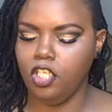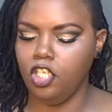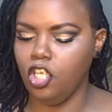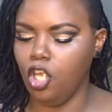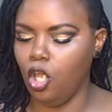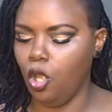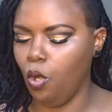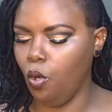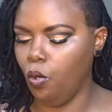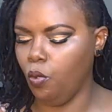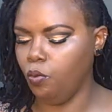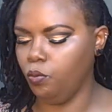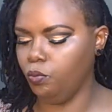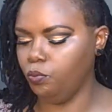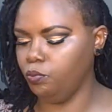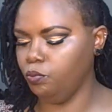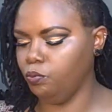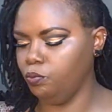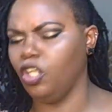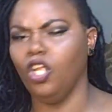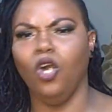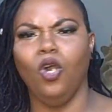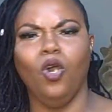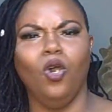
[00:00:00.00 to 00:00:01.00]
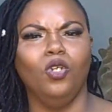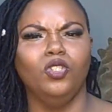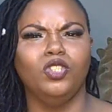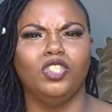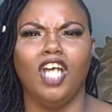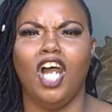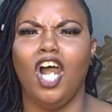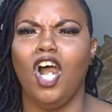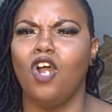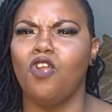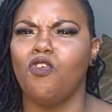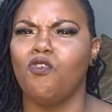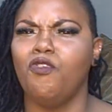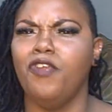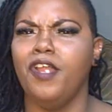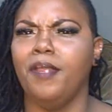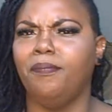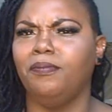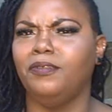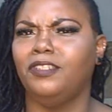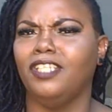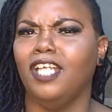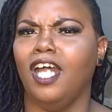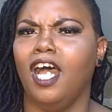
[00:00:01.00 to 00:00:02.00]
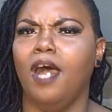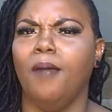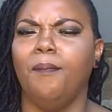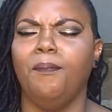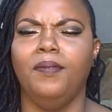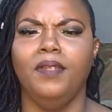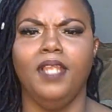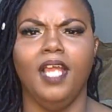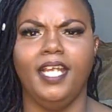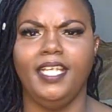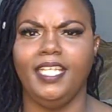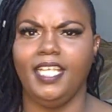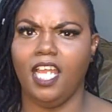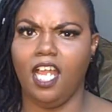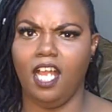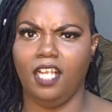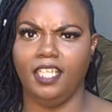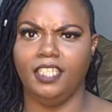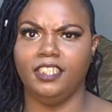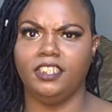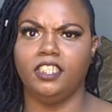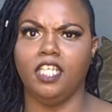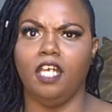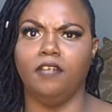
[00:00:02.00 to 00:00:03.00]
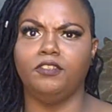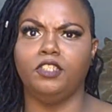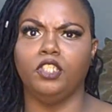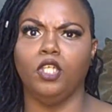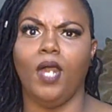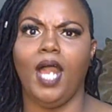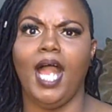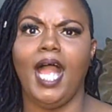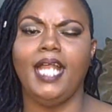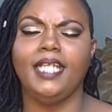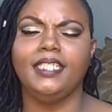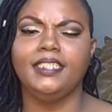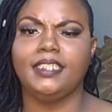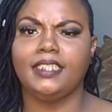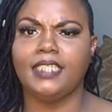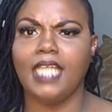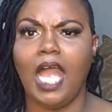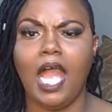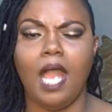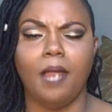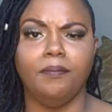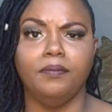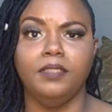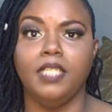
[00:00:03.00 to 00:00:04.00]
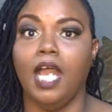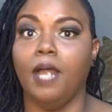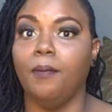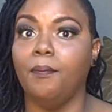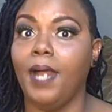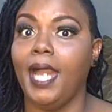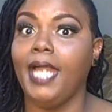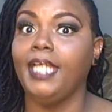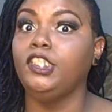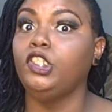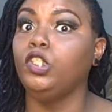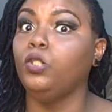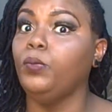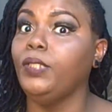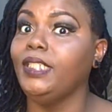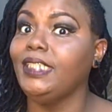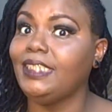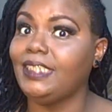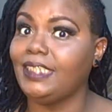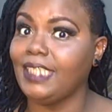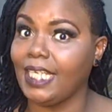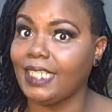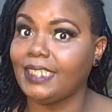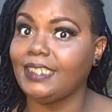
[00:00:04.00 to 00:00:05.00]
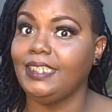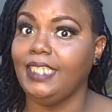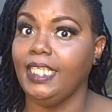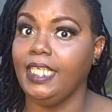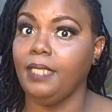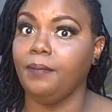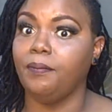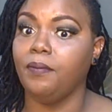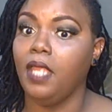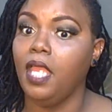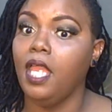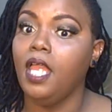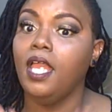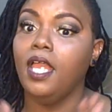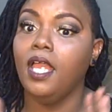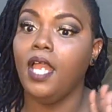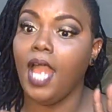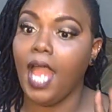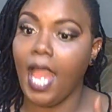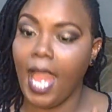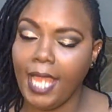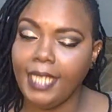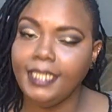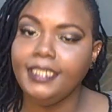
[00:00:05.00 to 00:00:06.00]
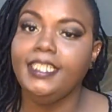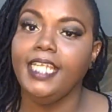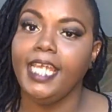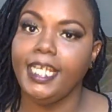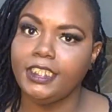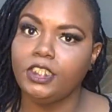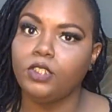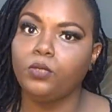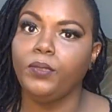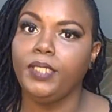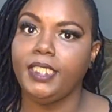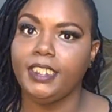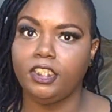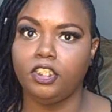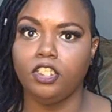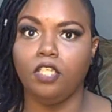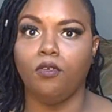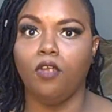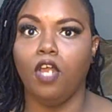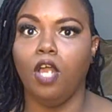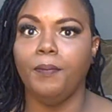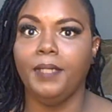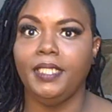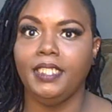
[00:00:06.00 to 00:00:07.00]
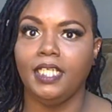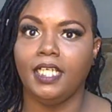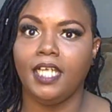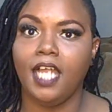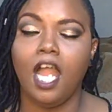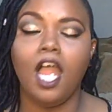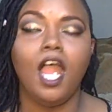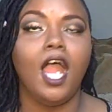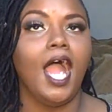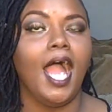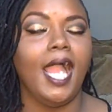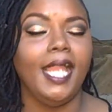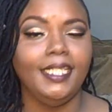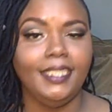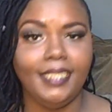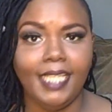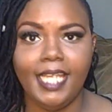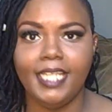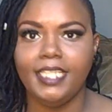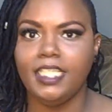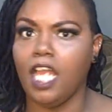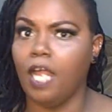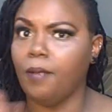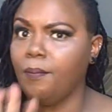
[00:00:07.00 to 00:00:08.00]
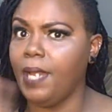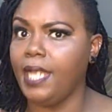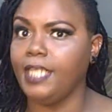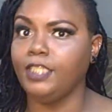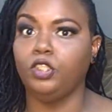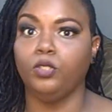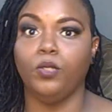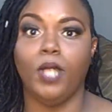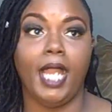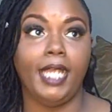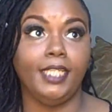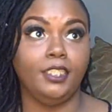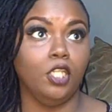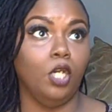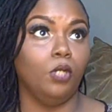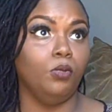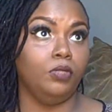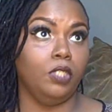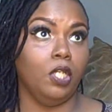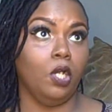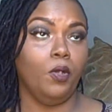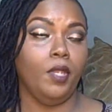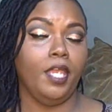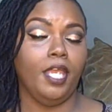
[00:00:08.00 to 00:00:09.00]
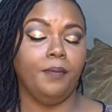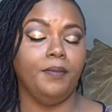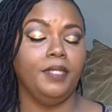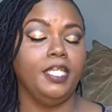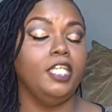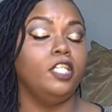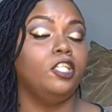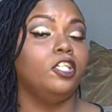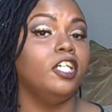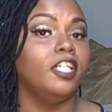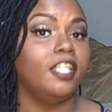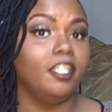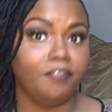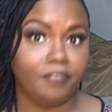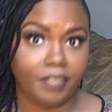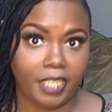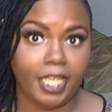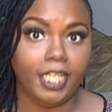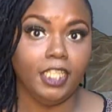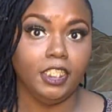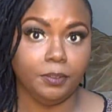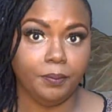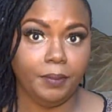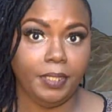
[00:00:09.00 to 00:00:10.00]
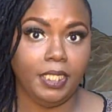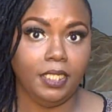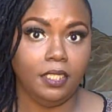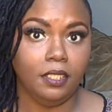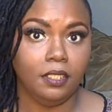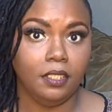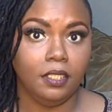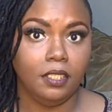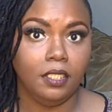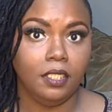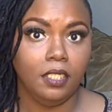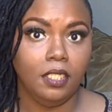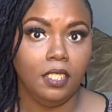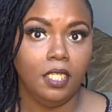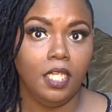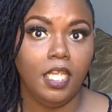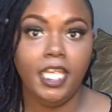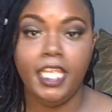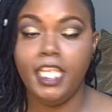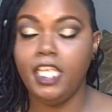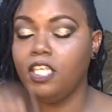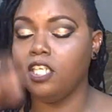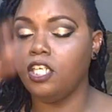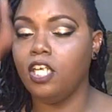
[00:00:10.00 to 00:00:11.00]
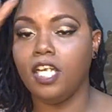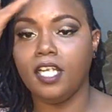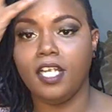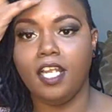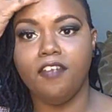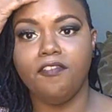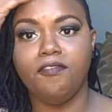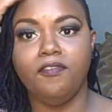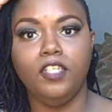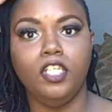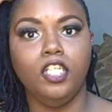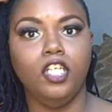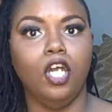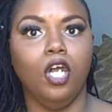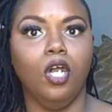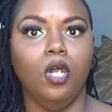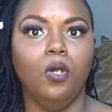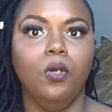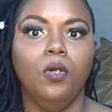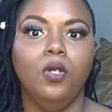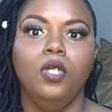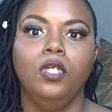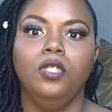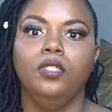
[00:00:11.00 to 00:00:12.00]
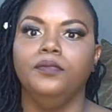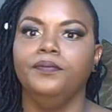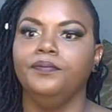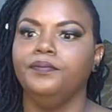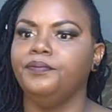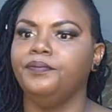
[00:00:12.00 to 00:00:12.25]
you know, clothes all ripped up, bloody, all this stuff. So I stopped. Now, mind you, we six deep. I did squeeze Jerome in the car. I did. Now, mind you, I don't know him. He could have killed me. He could have, you know,